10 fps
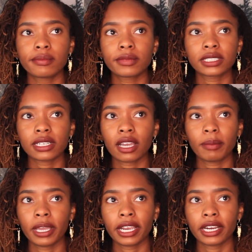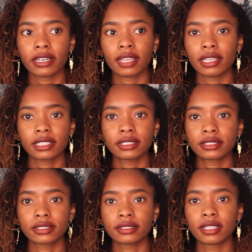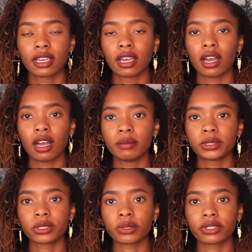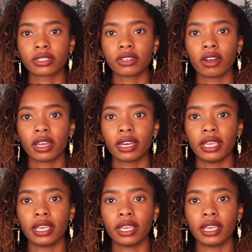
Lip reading: because I got my hair like this so early on,